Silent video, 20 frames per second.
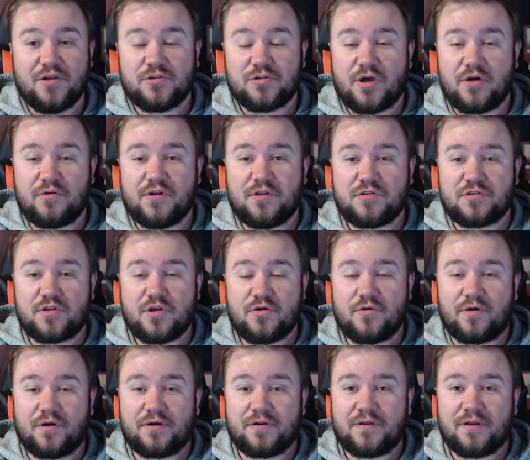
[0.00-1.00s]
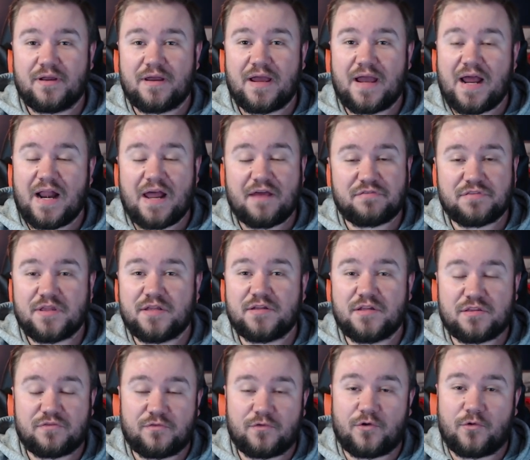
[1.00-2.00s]
Tony Stewart, and I said
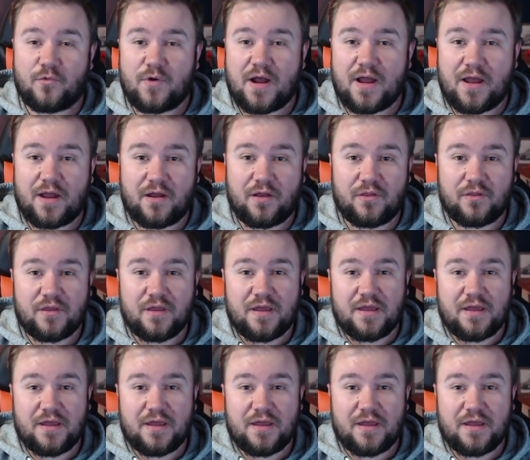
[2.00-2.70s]
this for a while,